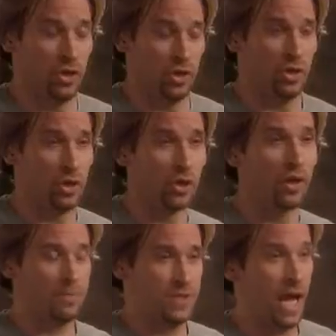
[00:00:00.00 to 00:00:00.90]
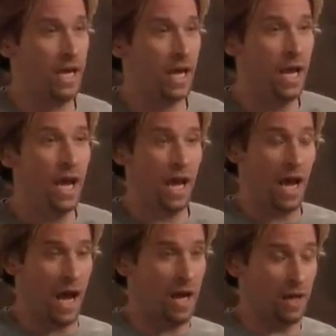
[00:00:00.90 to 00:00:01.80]
Look, Bob. You're upset.
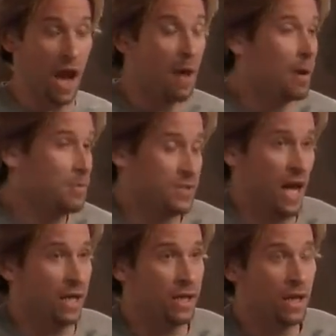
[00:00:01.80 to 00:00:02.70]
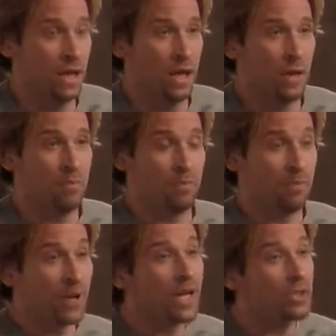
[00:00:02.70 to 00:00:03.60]
I'm upset.
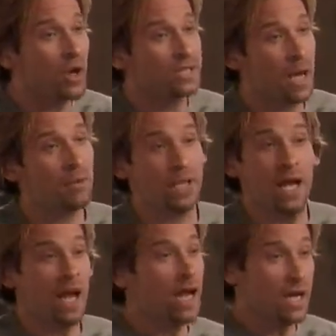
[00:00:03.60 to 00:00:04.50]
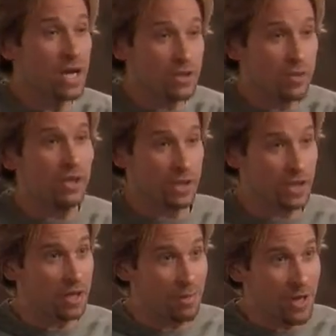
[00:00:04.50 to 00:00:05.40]
But I talked to Emily. It's really, it's
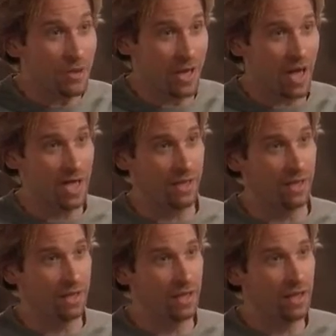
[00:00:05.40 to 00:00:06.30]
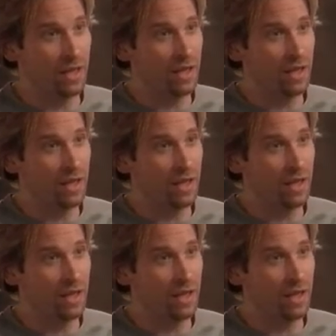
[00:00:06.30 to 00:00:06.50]
gonna be okay. You don't get it, do